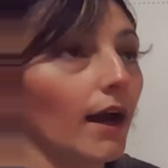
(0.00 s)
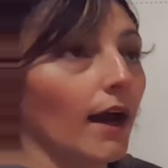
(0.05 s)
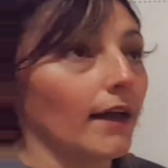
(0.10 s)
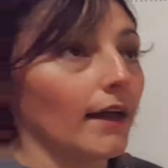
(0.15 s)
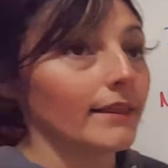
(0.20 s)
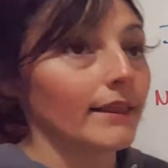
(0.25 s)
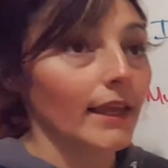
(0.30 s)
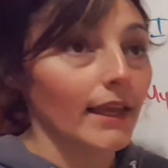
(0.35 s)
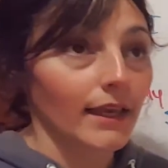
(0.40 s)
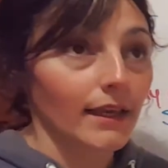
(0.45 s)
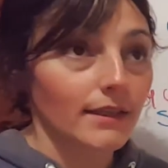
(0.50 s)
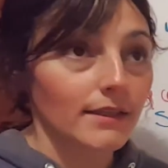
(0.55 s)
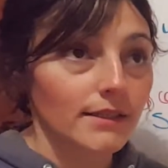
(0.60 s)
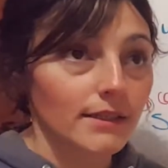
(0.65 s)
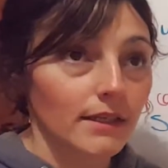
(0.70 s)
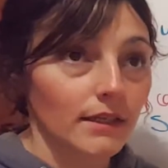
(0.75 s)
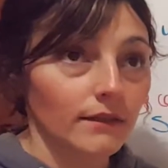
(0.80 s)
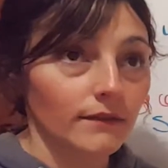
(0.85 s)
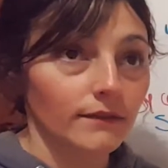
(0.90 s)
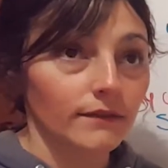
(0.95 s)
a
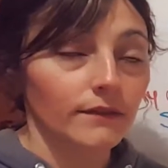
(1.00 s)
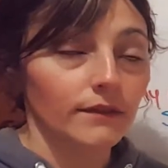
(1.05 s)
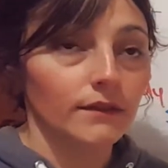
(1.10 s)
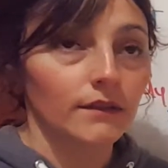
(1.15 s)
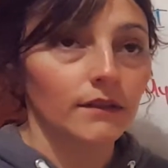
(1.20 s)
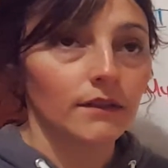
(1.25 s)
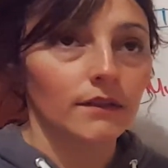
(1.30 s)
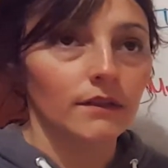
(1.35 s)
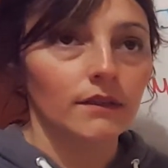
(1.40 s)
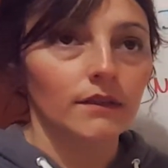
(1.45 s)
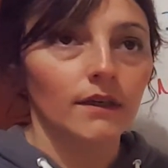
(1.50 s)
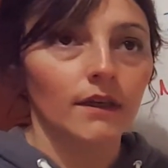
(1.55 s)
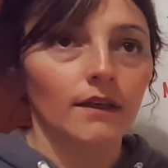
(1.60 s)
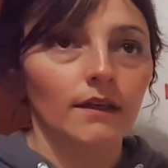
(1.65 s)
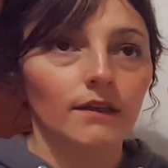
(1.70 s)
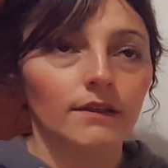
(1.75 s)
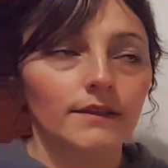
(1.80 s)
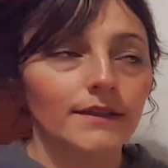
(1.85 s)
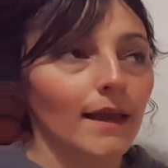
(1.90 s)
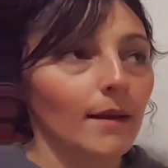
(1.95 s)
negative
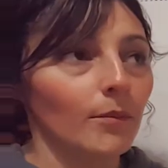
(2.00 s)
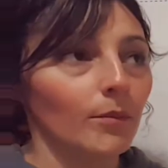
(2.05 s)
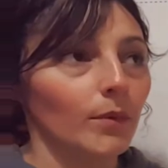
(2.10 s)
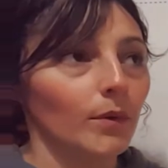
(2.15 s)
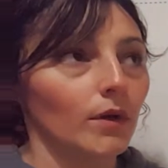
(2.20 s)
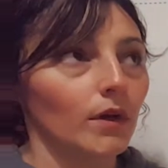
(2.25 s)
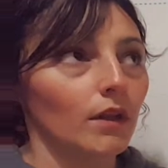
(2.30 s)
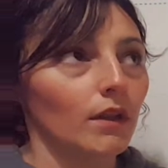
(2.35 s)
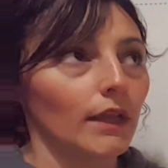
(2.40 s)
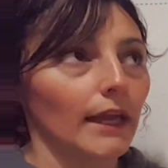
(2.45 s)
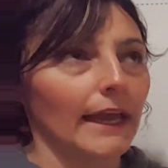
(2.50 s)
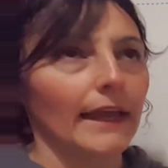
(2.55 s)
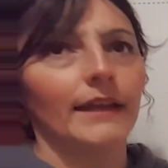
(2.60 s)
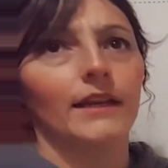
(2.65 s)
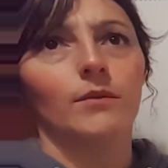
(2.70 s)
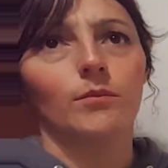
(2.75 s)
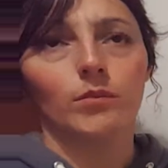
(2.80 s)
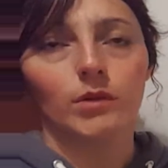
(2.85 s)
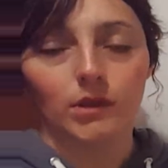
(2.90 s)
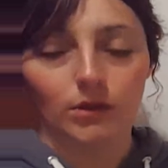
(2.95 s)
example and in